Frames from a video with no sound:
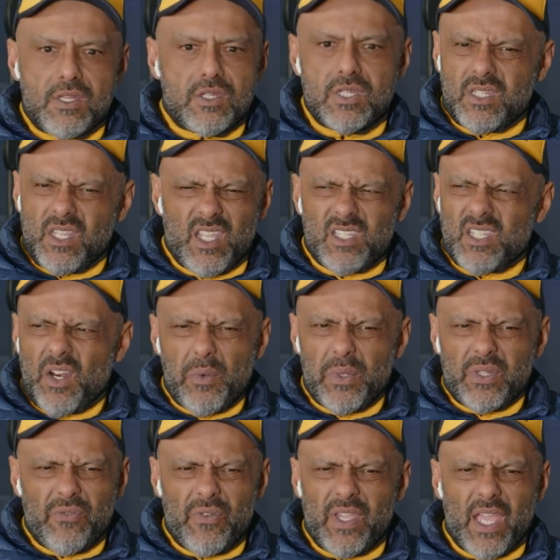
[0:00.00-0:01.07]
Just because I don't
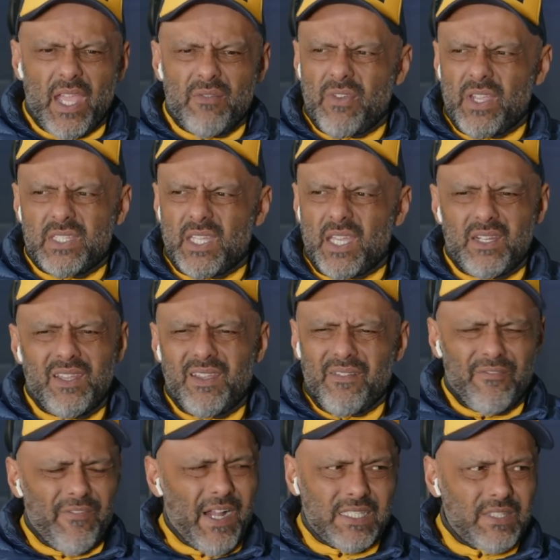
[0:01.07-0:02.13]
want the V10.
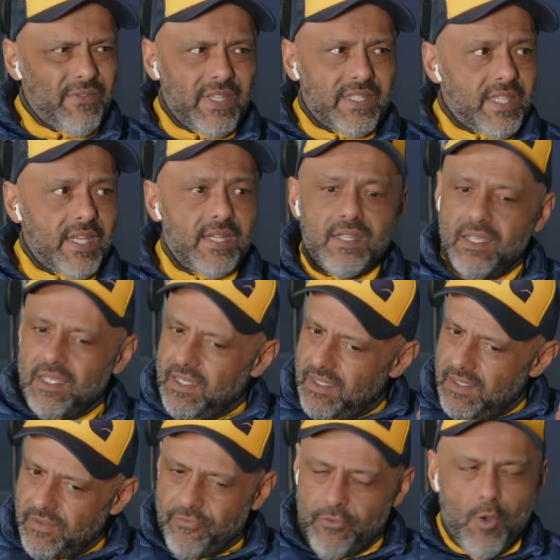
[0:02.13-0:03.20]
Fuck the V10.
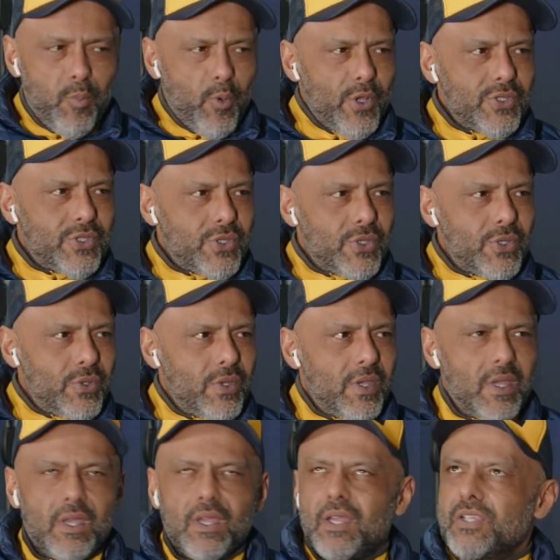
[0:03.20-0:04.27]
The
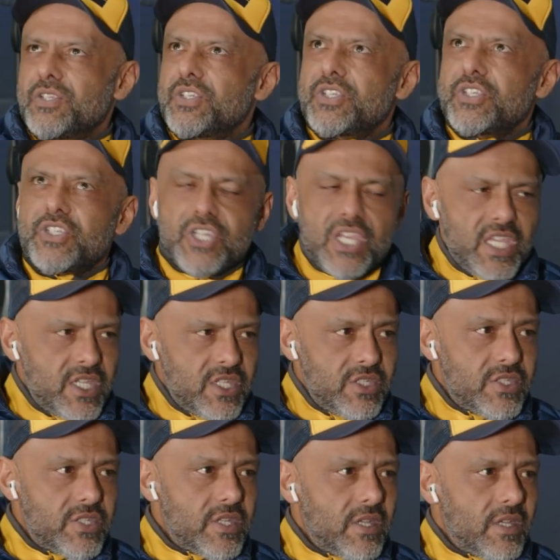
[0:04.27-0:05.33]
4.2 sings.